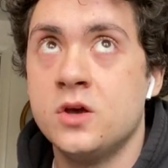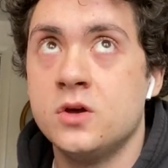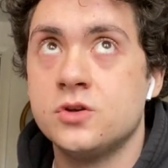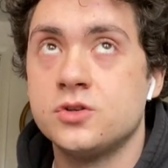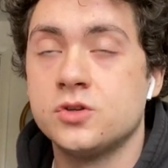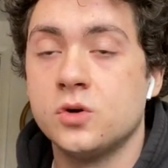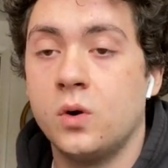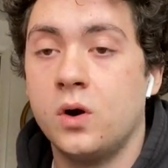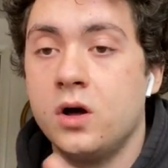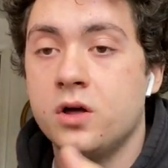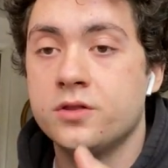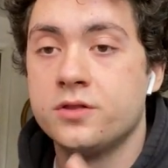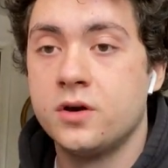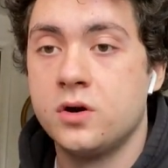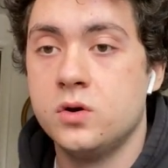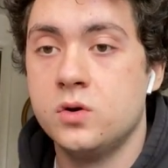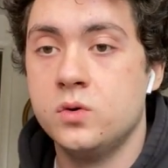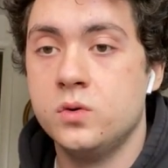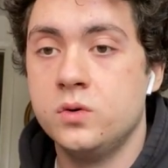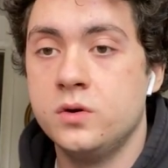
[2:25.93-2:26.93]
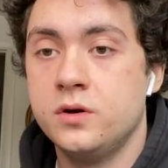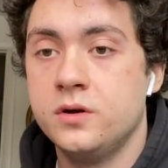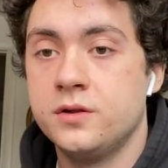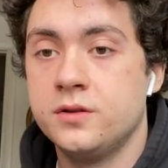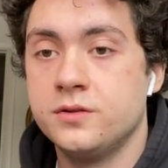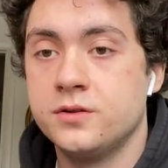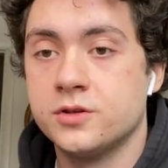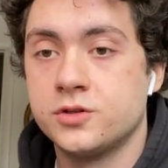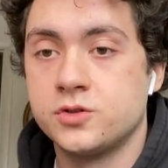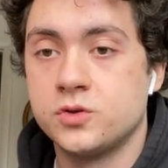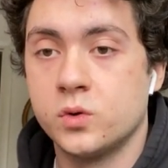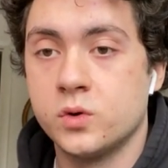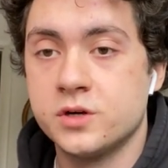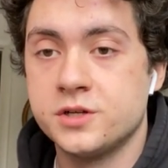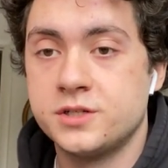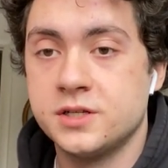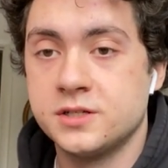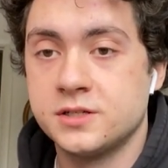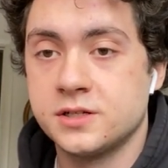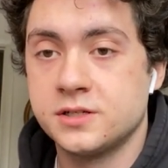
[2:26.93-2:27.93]
So although the
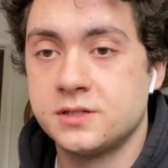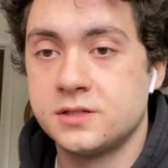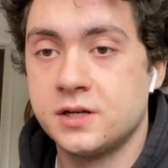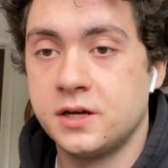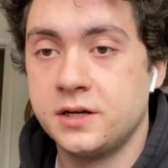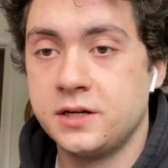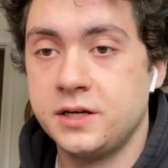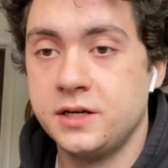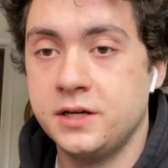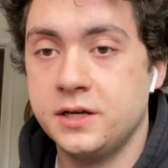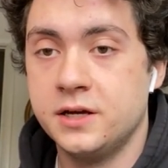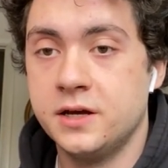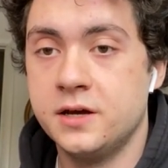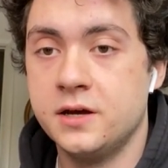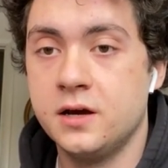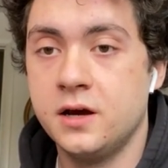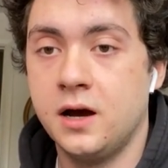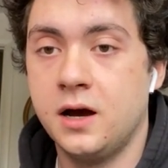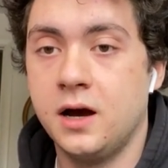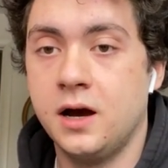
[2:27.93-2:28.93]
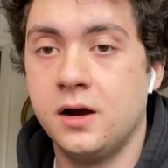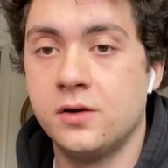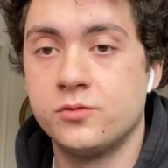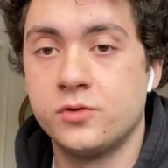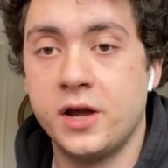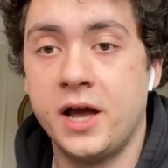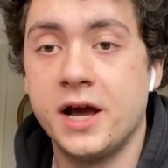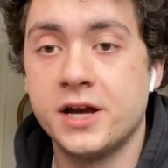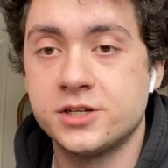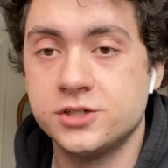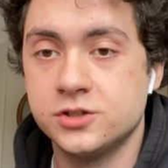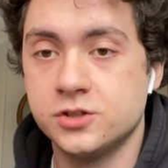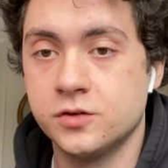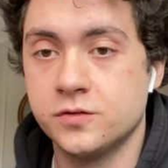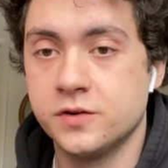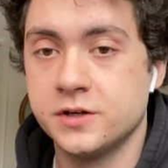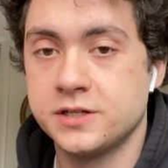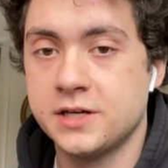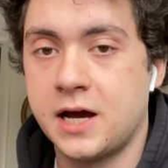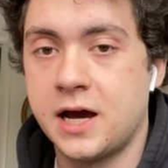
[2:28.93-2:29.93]
source is a study of reactions
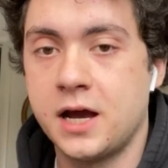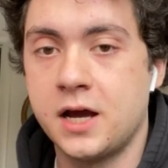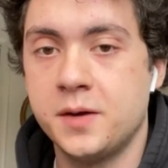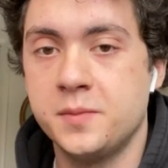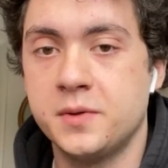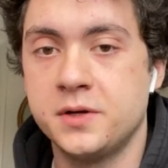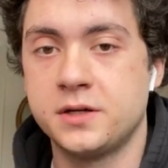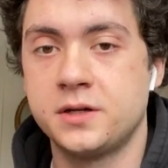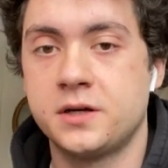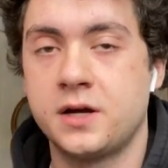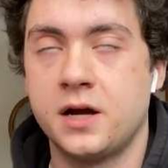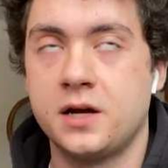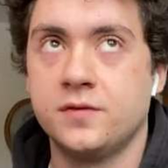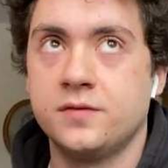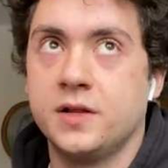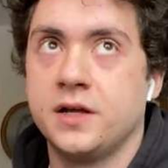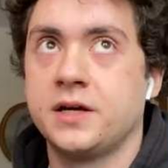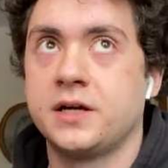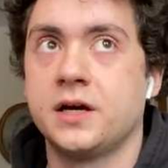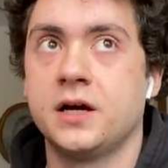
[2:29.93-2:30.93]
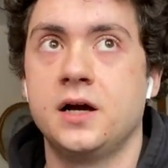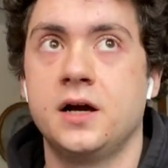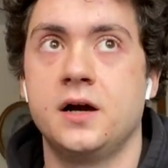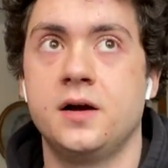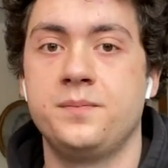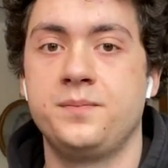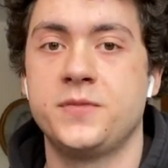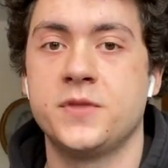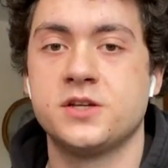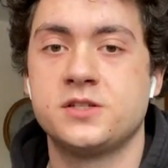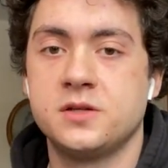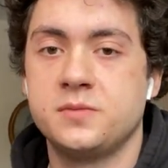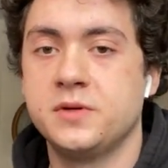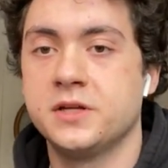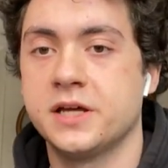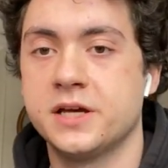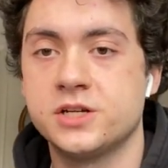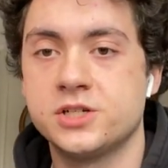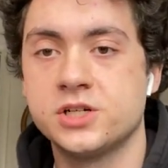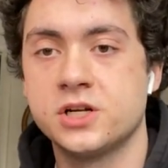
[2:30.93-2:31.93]
over time and kind of like a
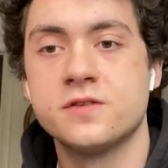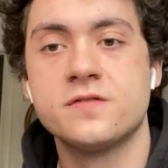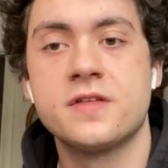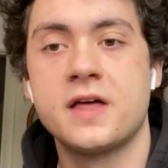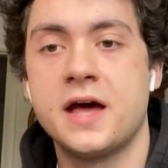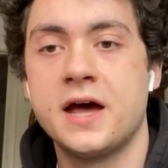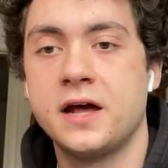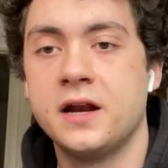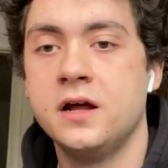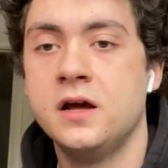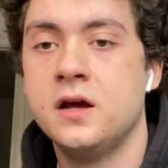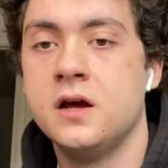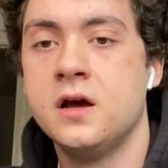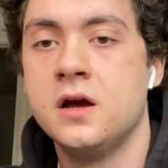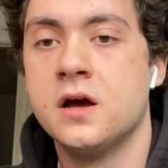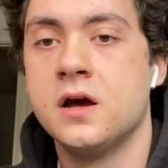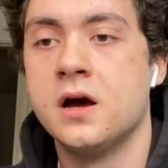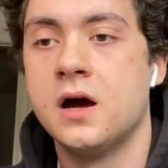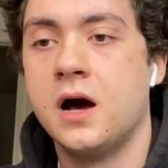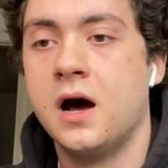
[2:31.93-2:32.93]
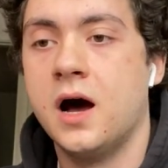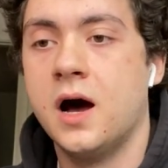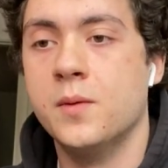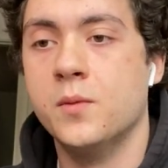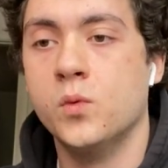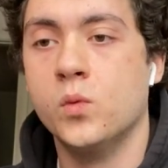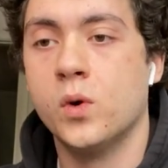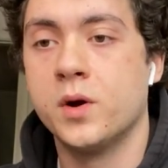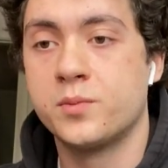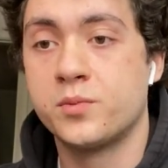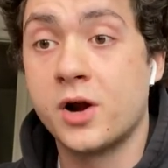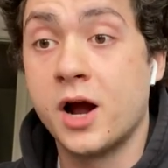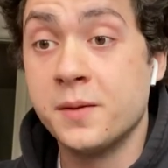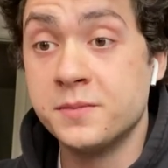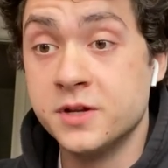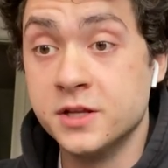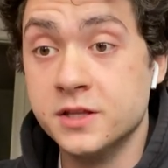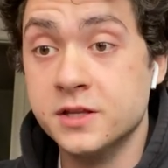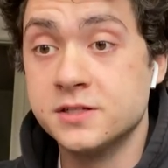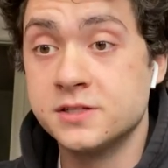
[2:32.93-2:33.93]
simulation of that, what
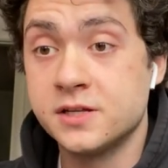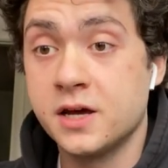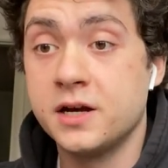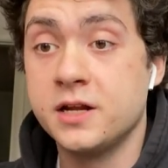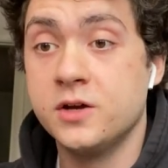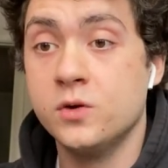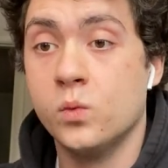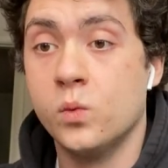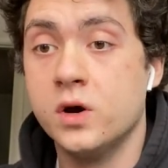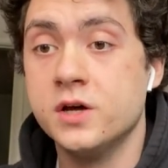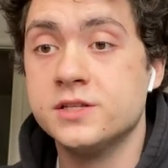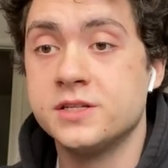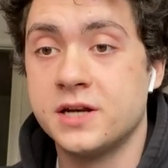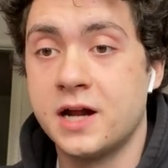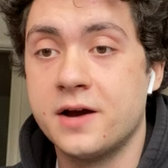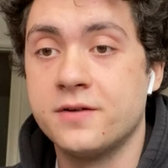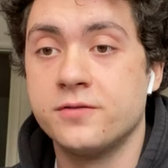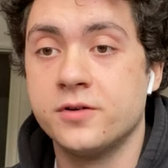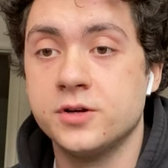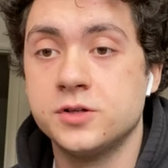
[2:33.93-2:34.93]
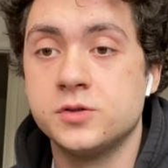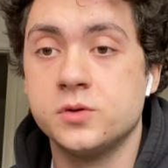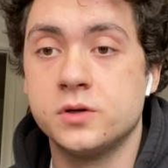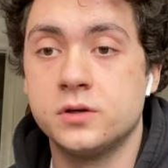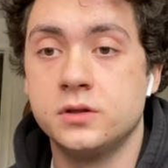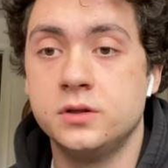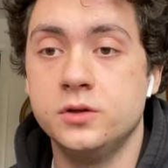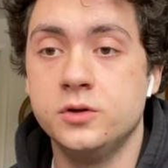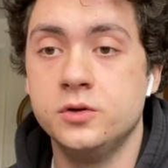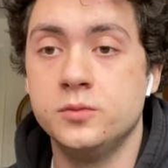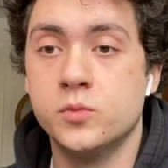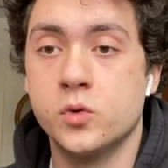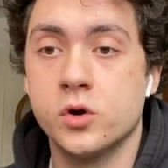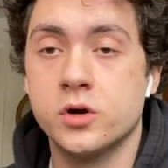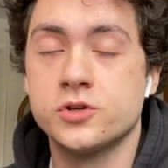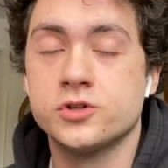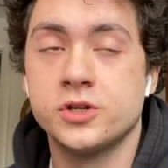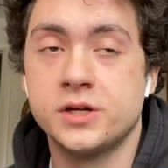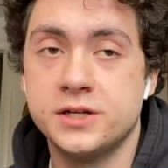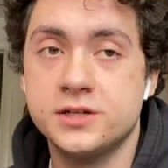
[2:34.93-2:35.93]
prompted the study was an effort to include more
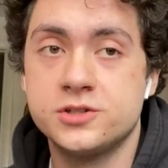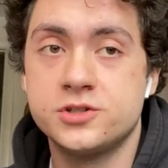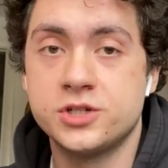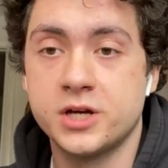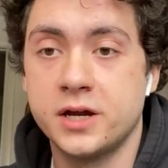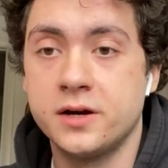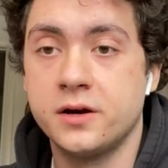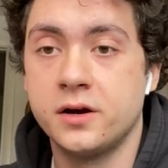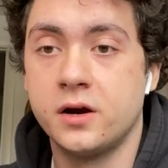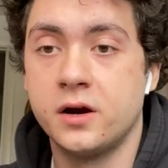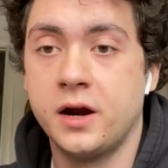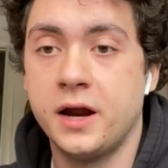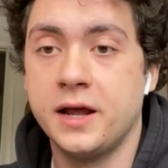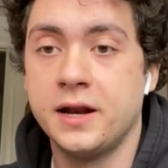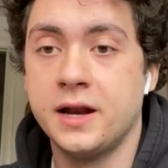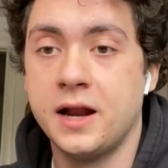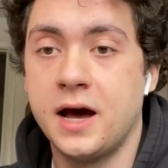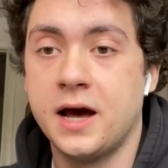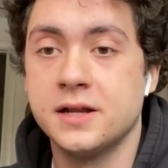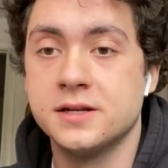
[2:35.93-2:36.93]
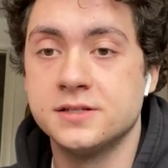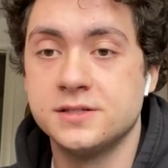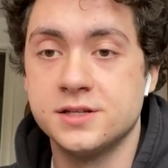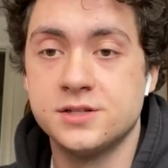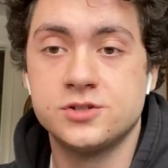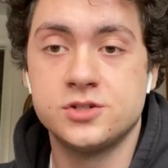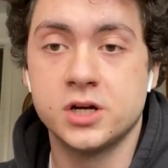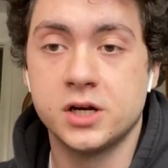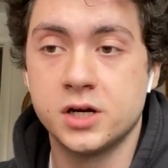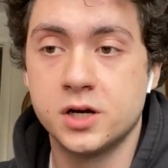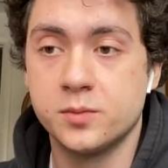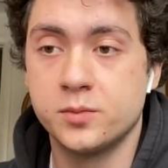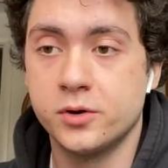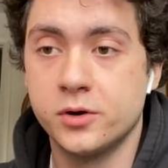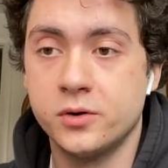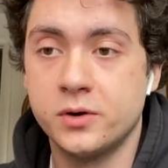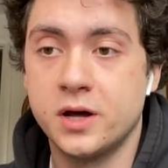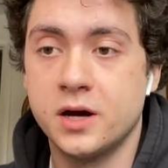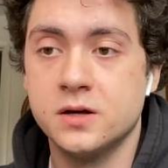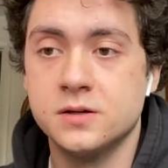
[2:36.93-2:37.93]
transgender and non-cisgender
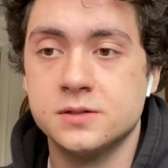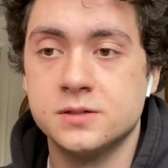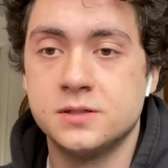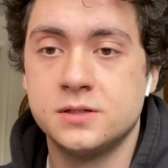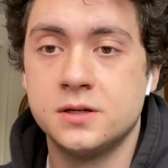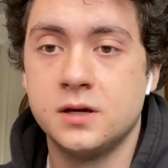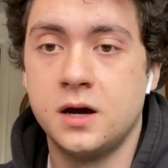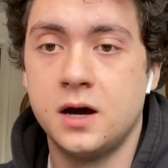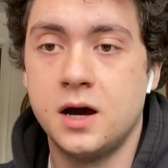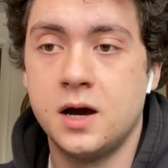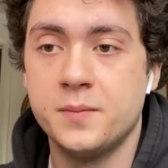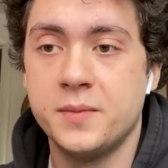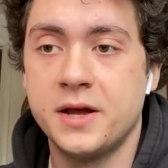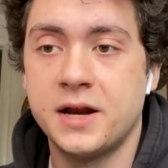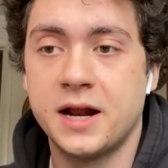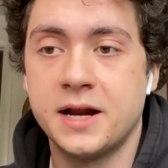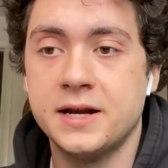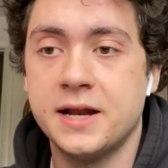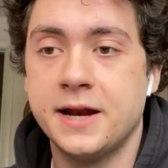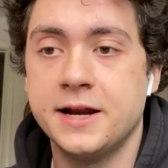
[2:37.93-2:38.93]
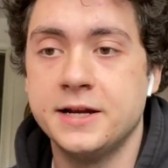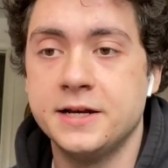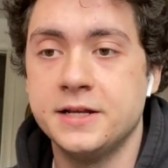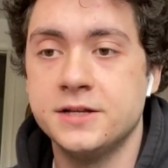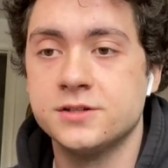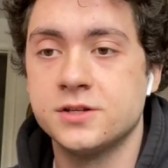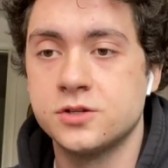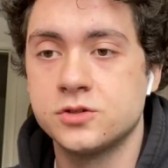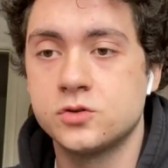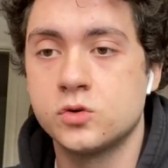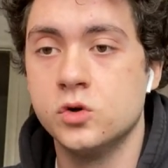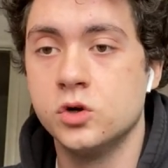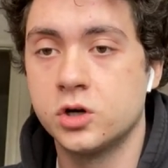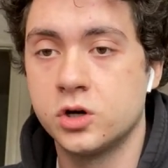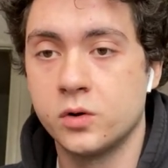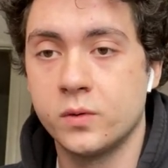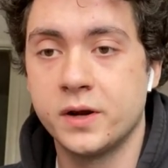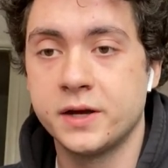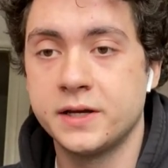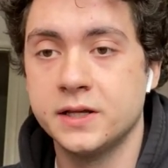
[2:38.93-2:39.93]
pronouns and identities in school
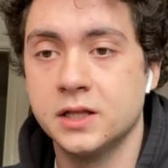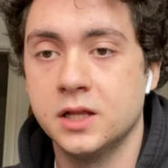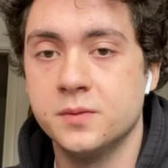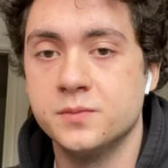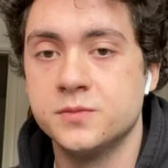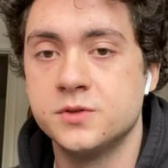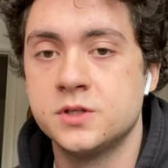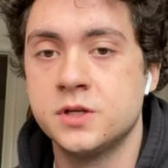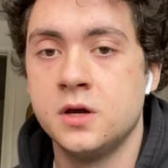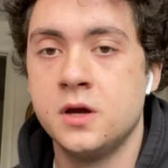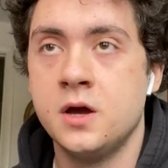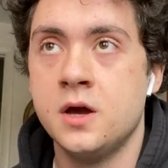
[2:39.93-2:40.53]
curriculums,